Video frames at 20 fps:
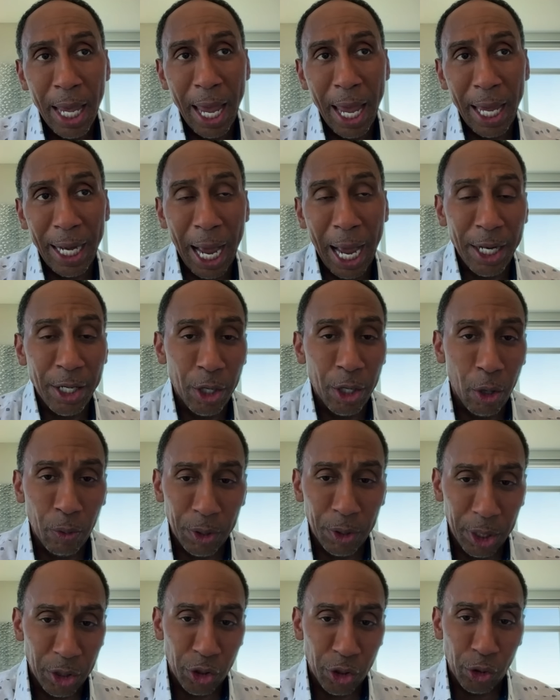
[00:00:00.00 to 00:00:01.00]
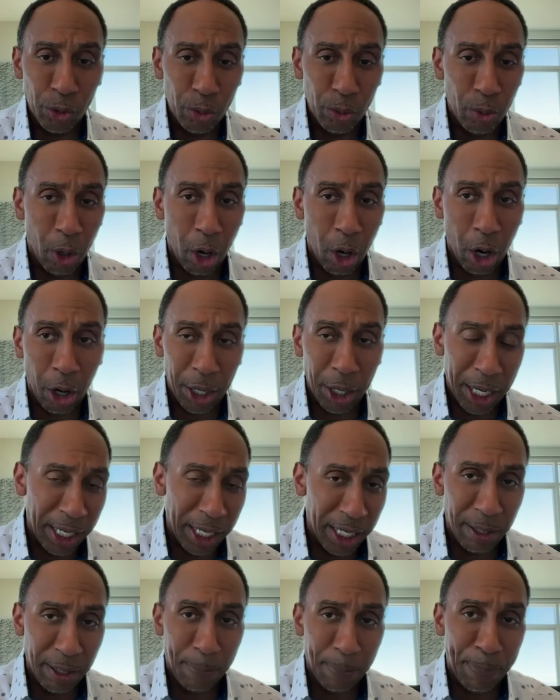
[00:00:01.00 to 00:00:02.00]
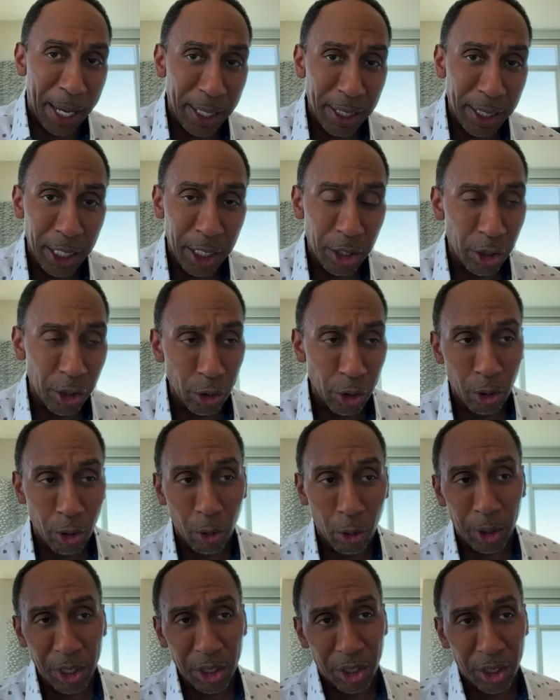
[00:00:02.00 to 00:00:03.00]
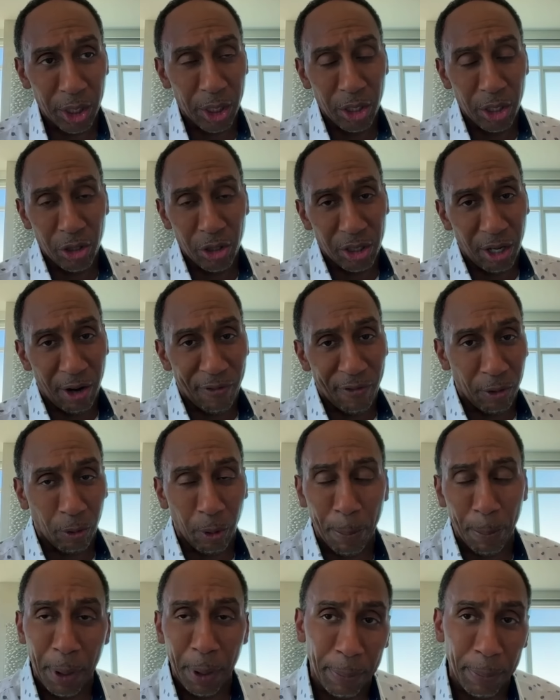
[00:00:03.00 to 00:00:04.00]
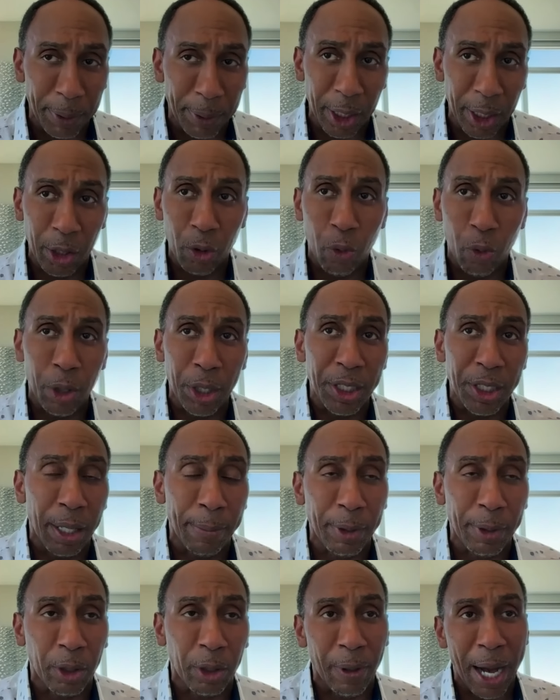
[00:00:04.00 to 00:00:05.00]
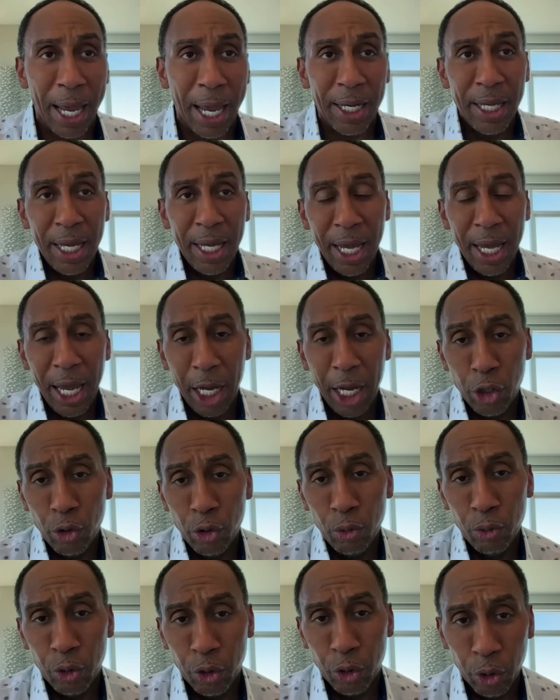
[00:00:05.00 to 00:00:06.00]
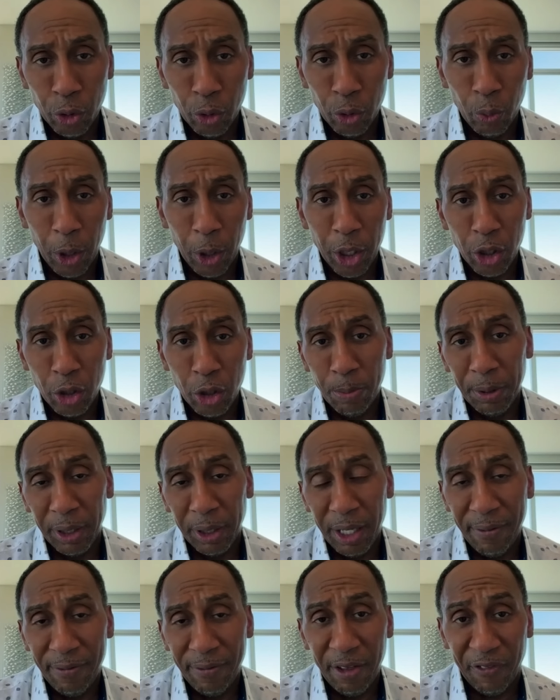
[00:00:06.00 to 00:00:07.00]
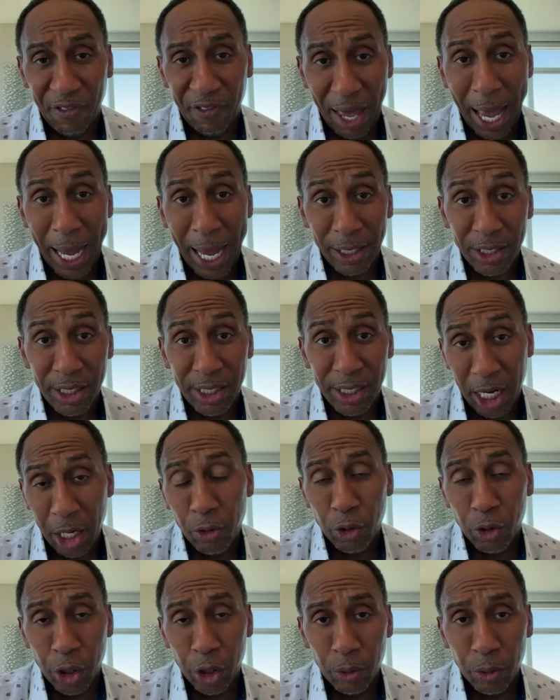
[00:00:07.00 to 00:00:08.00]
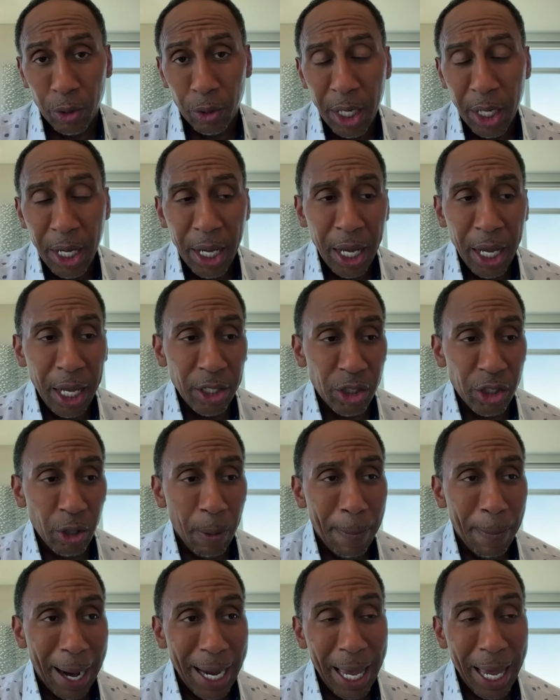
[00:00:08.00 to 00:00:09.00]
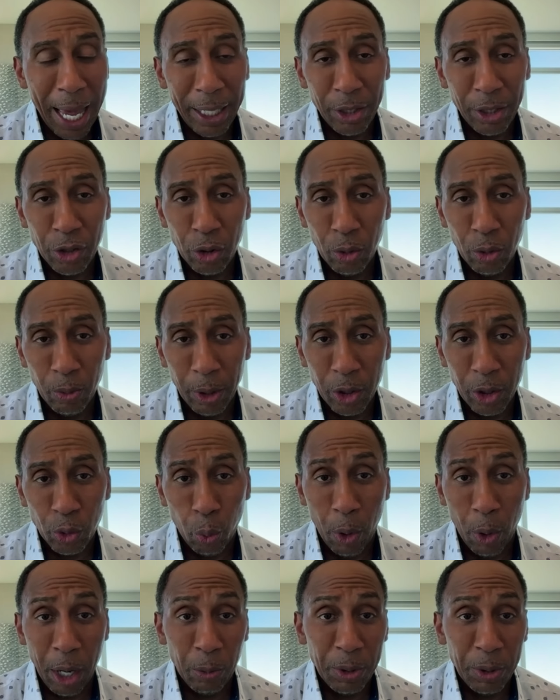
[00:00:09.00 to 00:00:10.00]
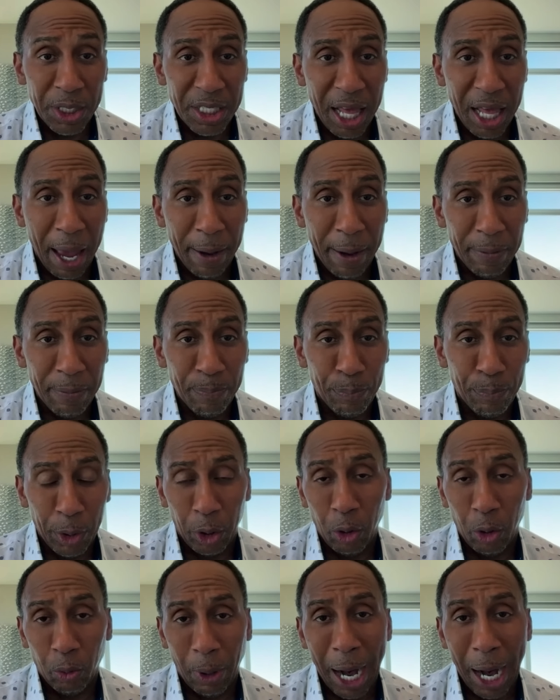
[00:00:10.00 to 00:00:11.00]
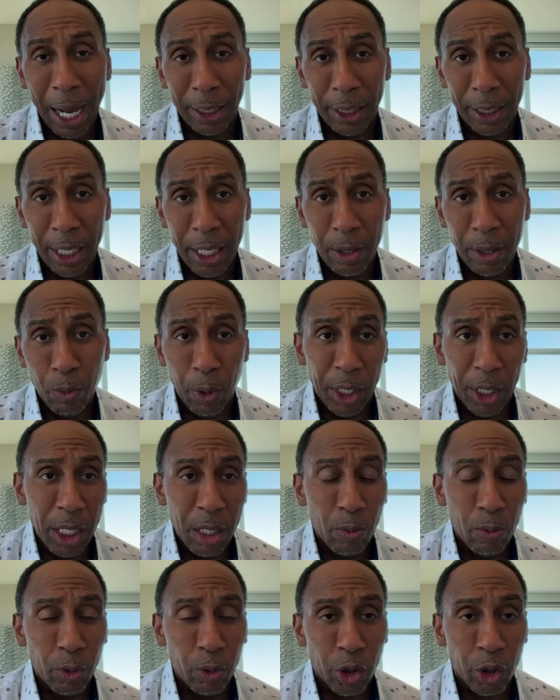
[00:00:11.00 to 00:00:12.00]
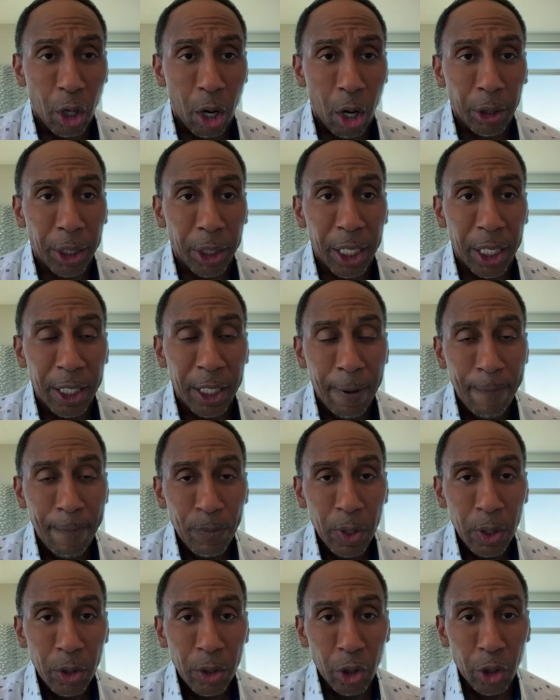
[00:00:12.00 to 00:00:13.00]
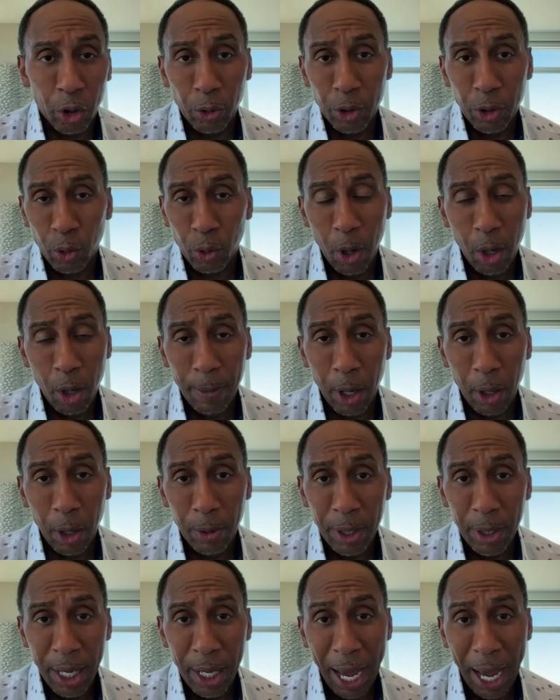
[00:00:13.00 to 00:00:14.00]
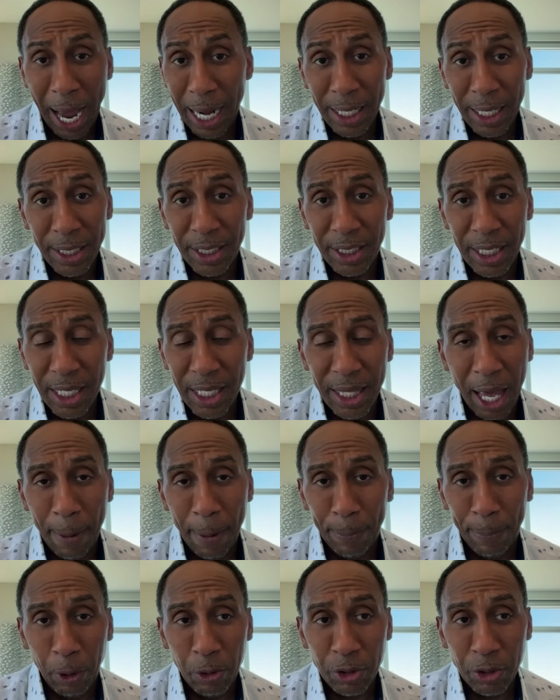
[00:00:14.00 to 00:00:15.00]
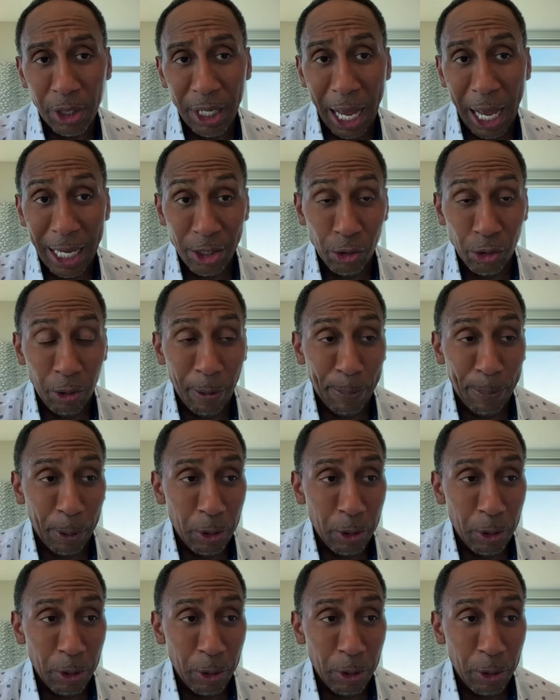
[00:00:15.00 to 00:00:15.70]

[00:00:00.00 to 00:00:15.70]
And I know that you are an independent. You don't consider yourself a Republican or a Democrat, and you do what you believe the facts tell you. And so my attitude was, where was that Bill O'Reilly when he was talking to Chris Cuomo? I didn't see that person. I saw